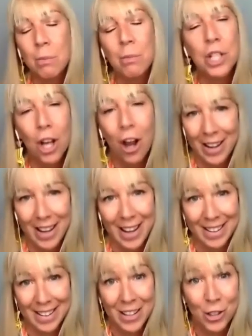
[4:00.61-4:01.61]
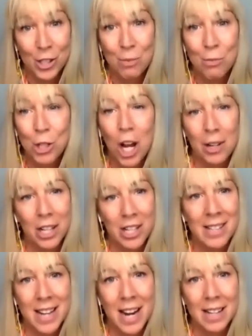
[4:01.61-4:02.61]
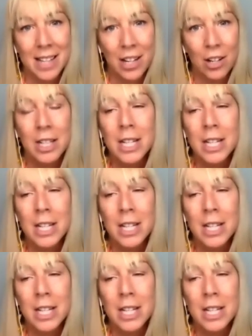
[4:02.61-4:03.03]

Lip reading: shocking stats here,